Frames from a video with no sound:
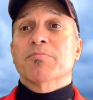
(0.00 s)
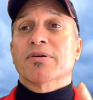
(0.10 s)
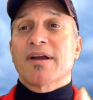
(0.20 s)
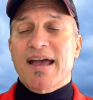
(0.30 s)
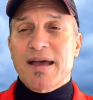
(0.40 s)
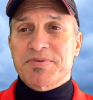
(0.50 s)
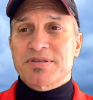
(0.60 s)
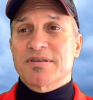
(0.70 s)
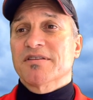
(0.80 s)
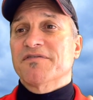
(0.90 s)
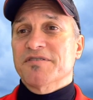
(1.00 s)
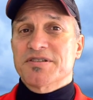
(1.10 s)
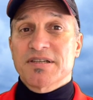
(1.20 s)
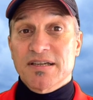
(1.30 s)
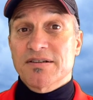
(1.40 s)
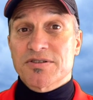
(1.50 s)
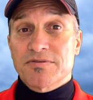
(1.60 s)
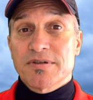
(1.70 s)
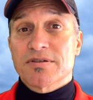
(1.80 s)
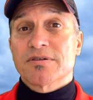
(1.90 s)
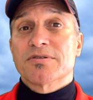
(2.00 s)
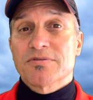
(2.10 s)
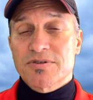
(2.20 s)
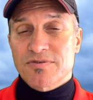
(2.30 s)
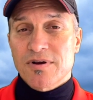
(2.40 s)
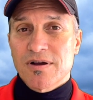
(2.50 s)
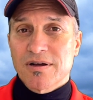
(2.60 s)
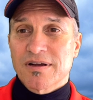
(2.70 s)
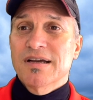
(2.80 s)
Perhaps the fishing industries are too strong